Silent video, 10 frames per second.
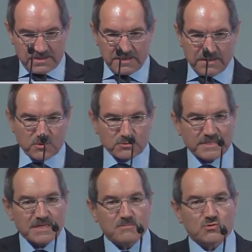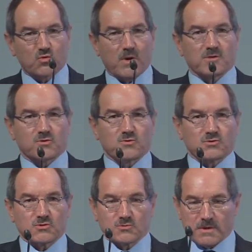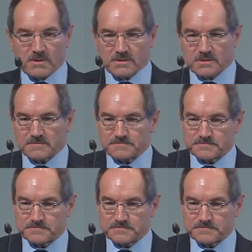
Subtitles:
which are our major